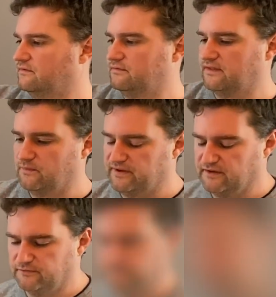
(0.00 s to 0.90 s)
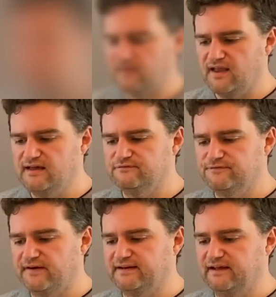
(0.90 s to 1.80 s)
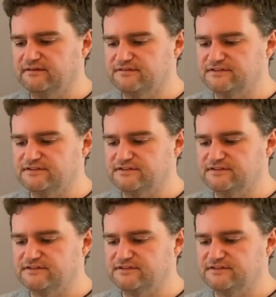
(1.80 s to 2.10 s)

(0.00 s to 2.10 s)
There we go. And finally, under the